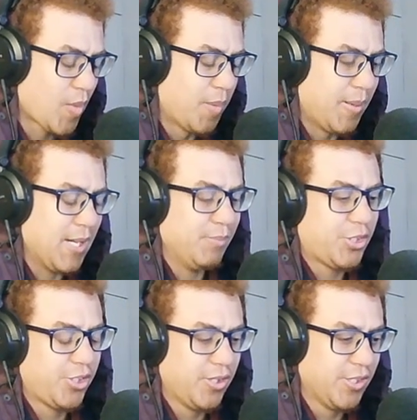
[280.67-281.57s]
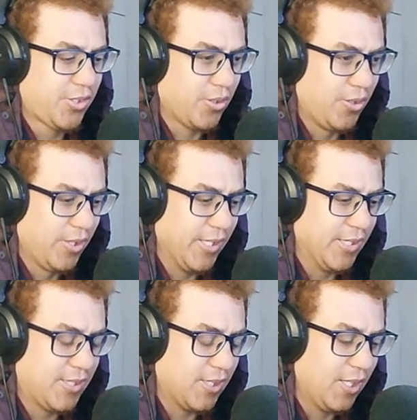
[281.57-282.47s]
But I'm sure it's all
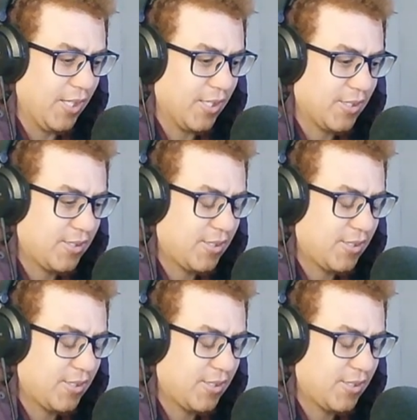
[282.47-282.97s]
interlinked.